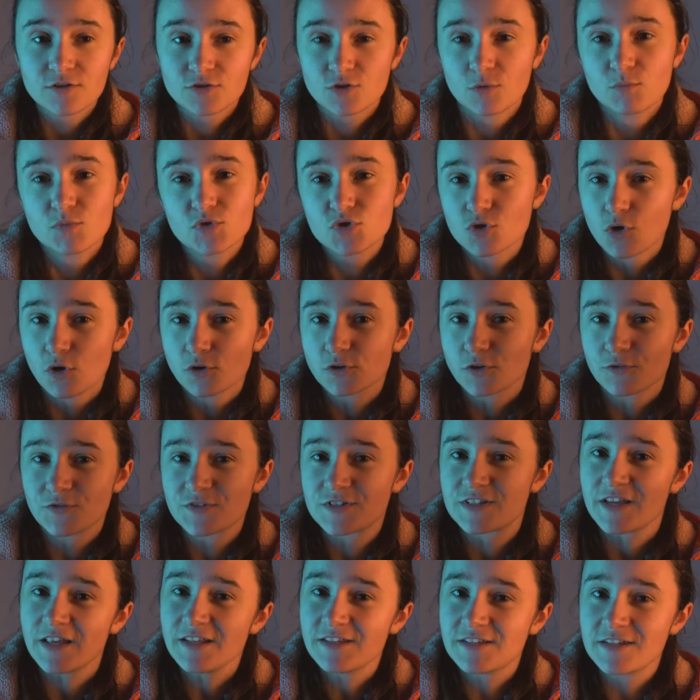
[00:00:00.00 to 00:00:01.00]
some sort of
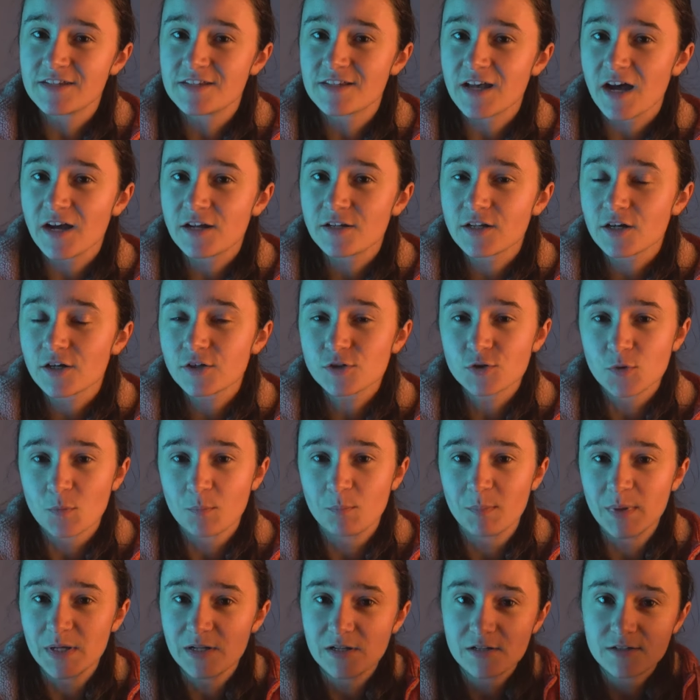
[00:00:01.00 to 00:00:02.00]
set designer, you
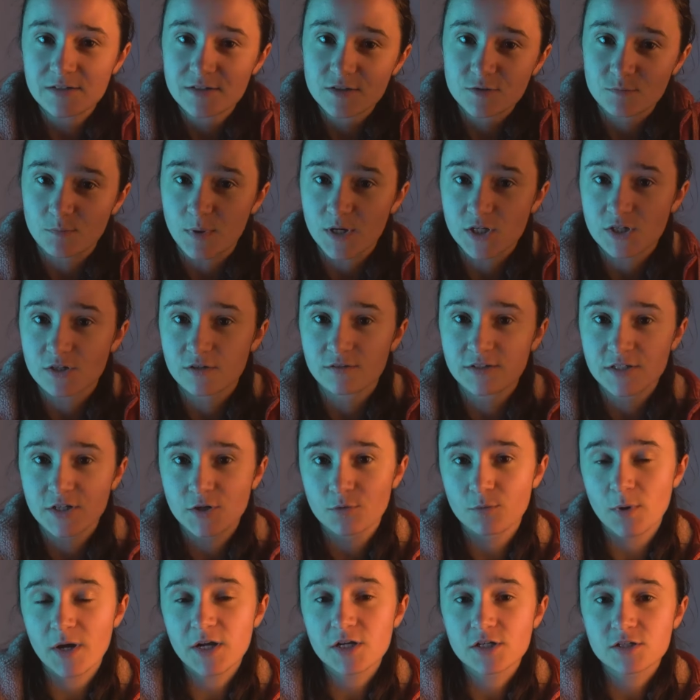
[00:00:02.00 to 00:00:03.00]
build special
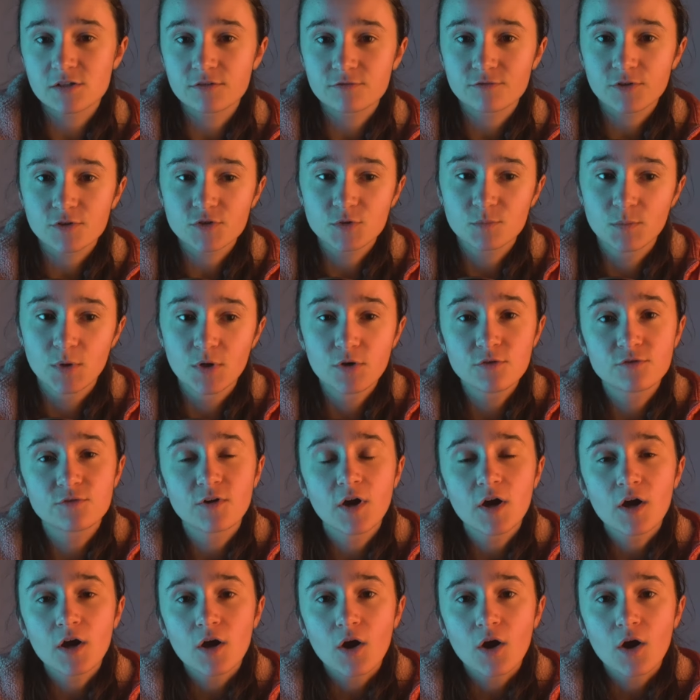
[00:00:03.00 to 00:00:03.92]
decoration for the booth,